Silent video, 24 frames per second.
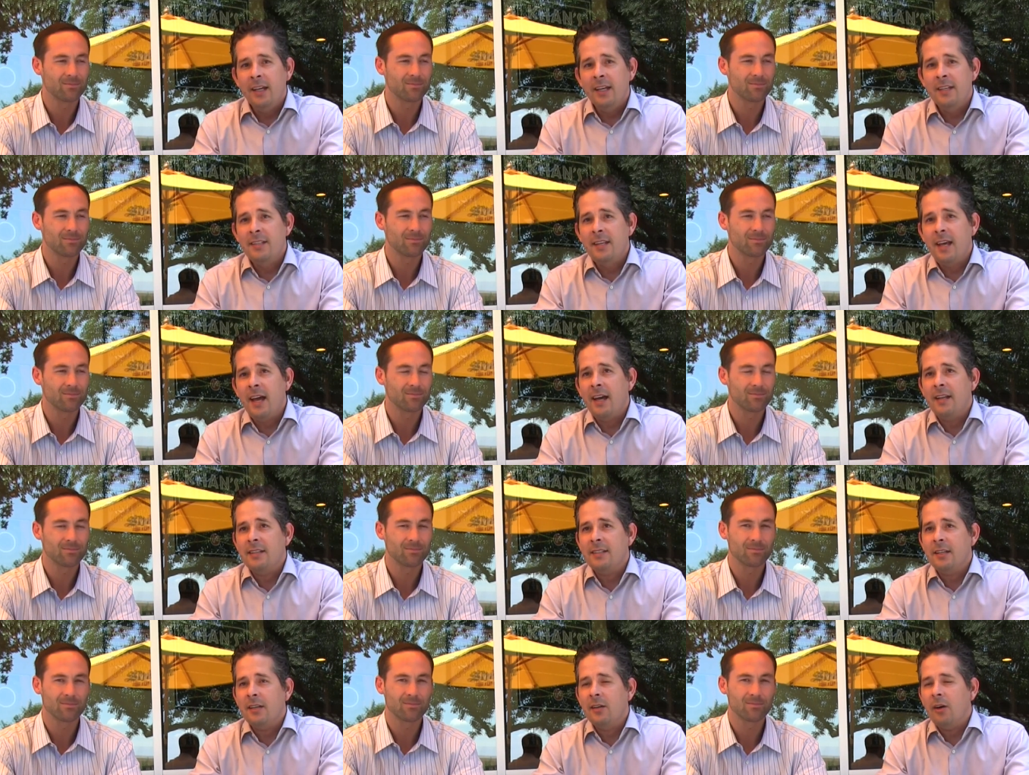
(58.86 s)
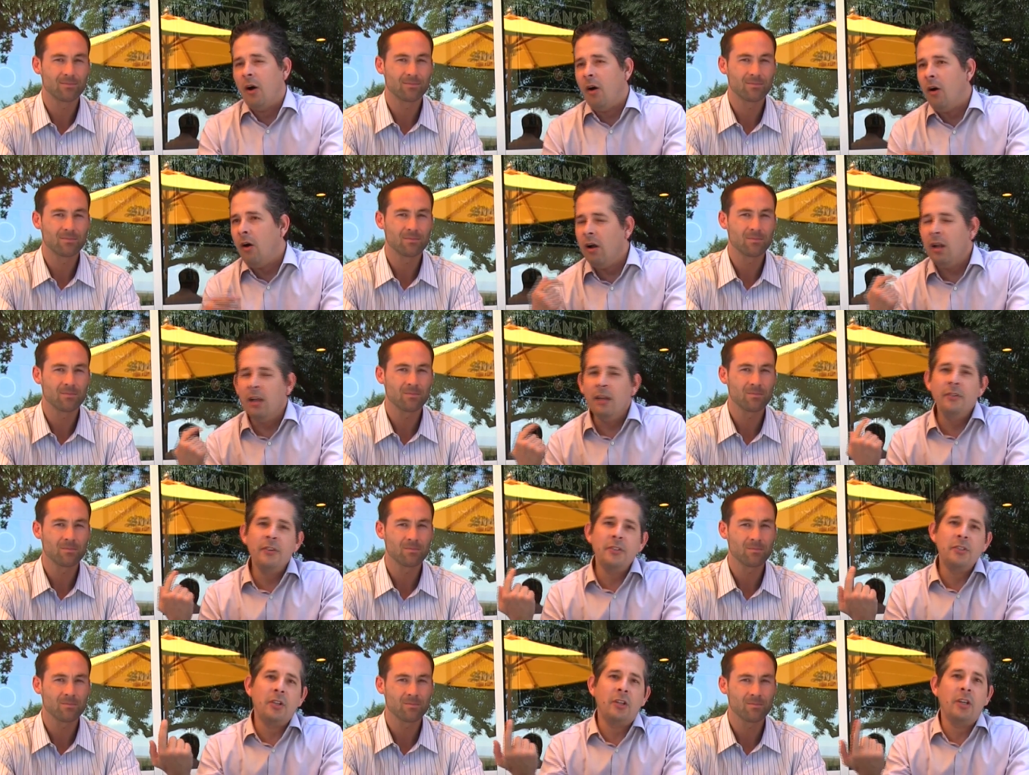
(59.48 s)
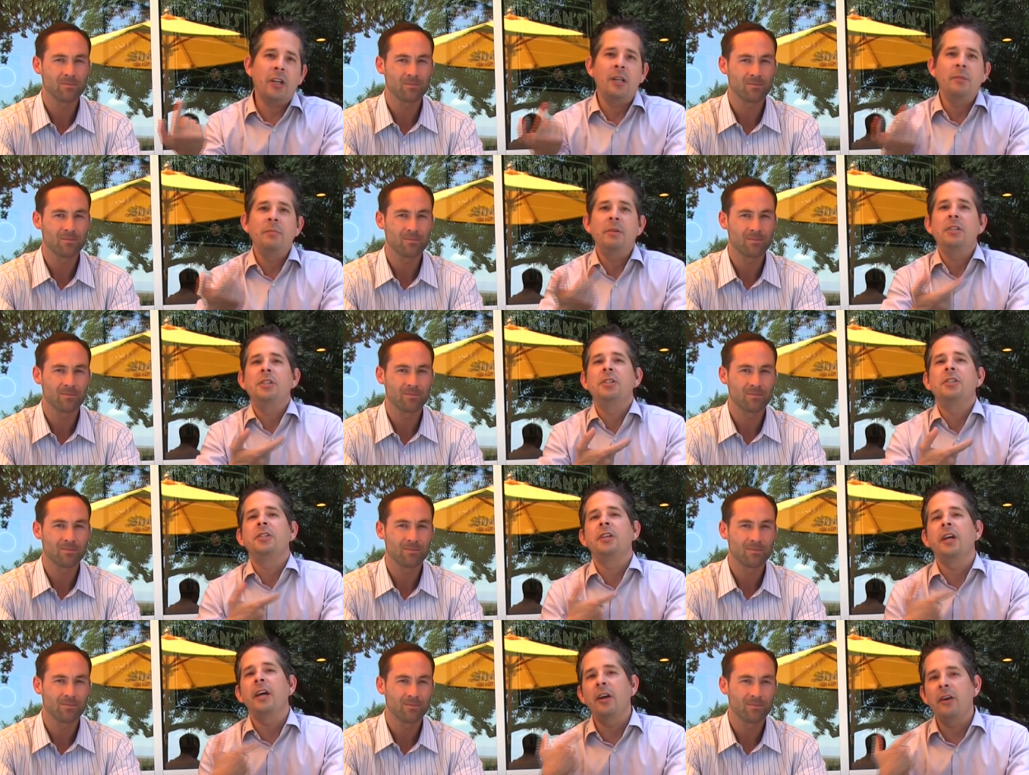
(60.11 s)
Speaker 1: is that all of us are going to be
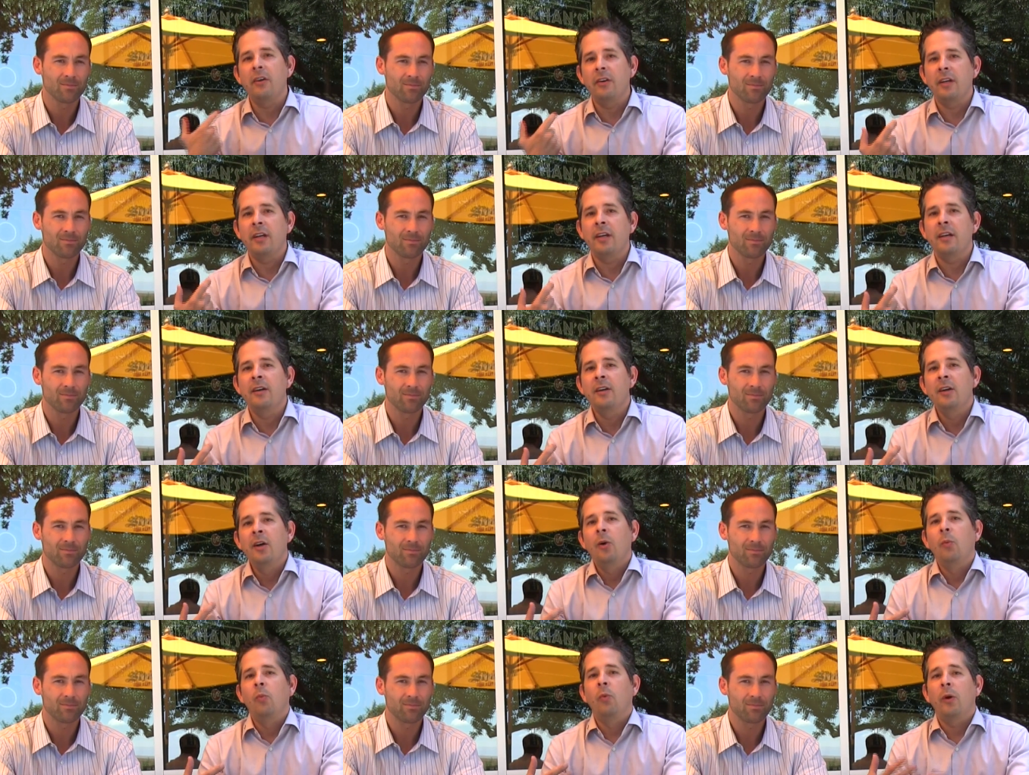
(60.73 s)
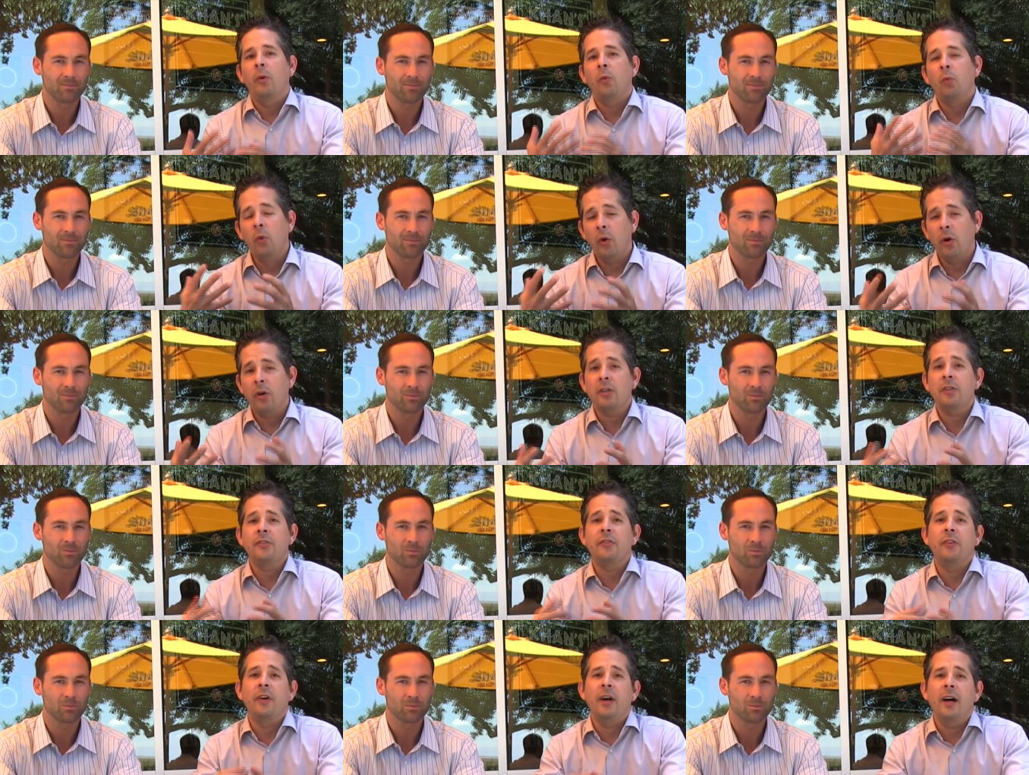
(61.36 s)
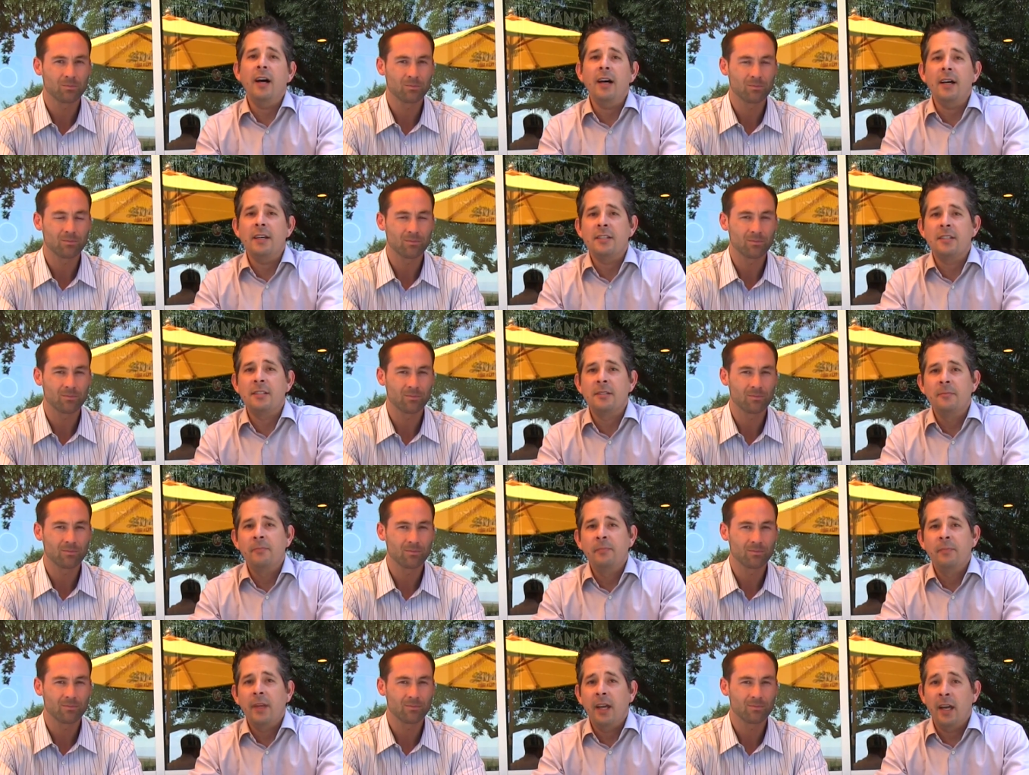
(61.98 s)
sharing what works for
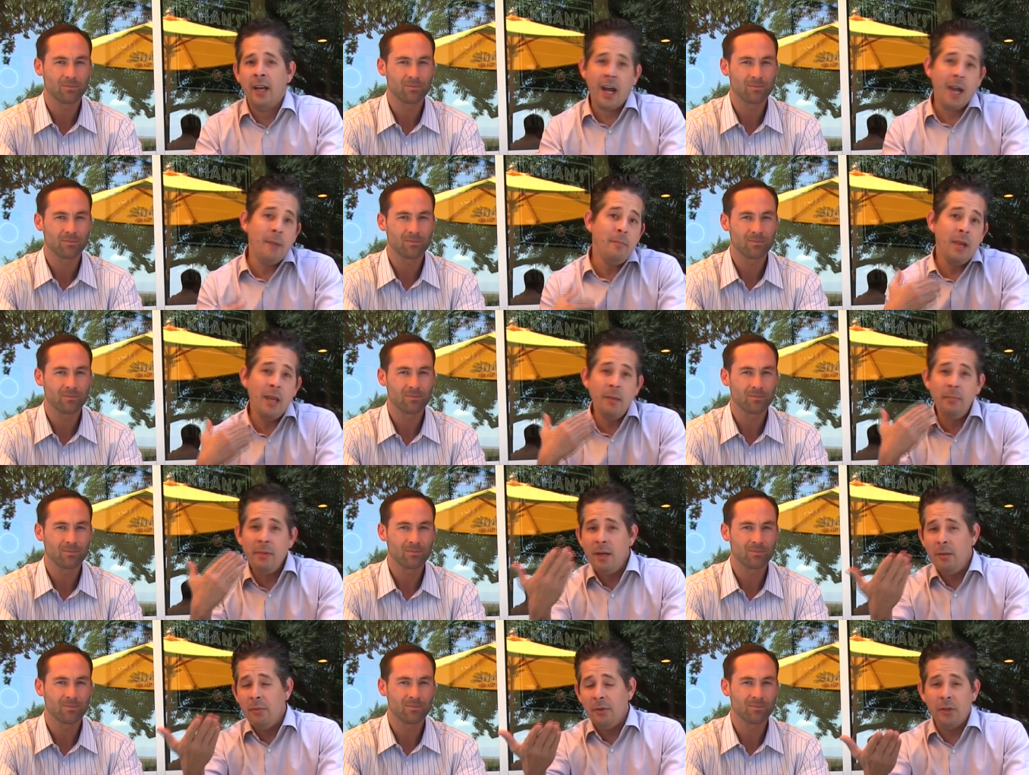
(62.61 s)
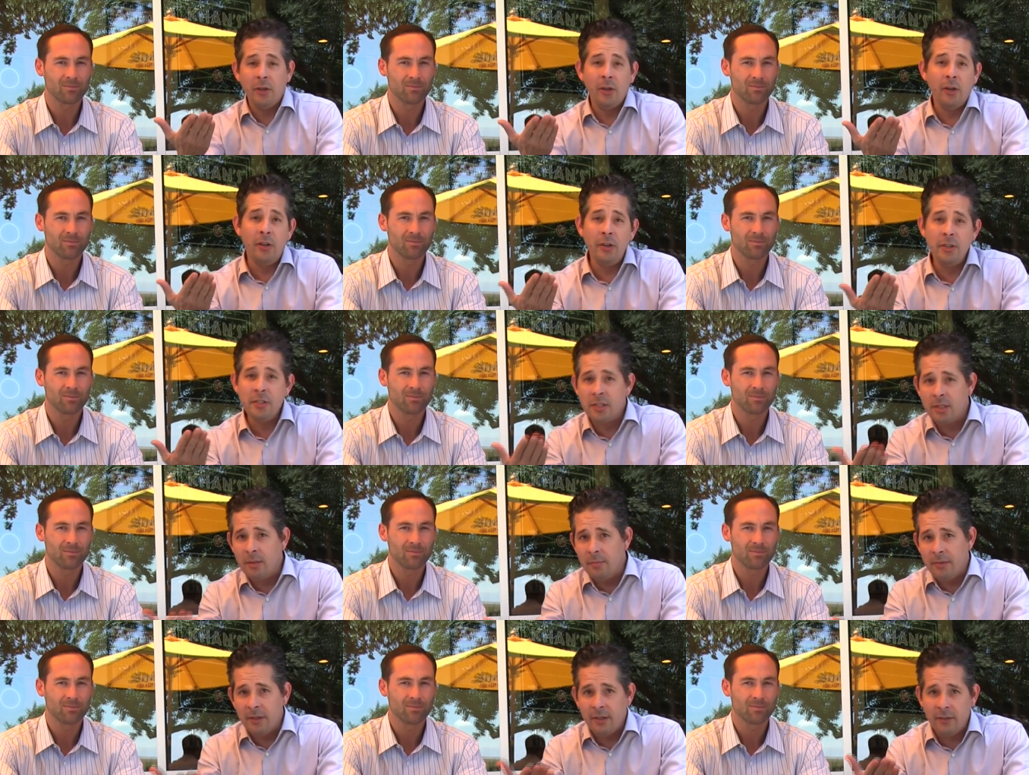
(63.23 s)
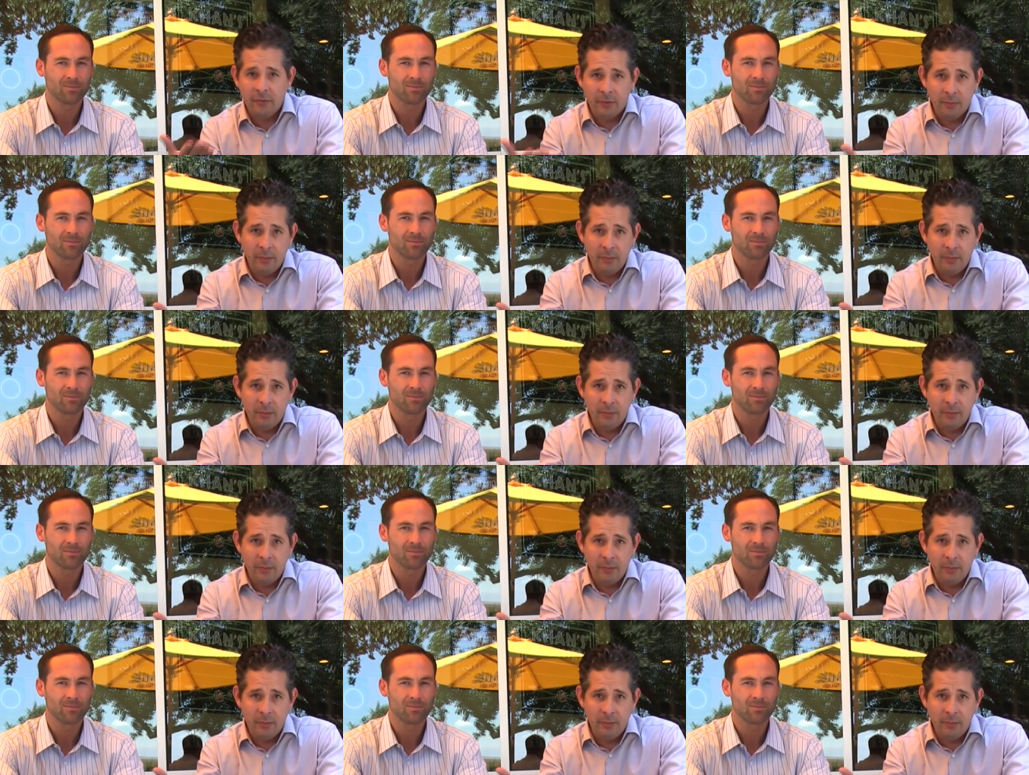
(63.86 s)
us. And I may be able to learn something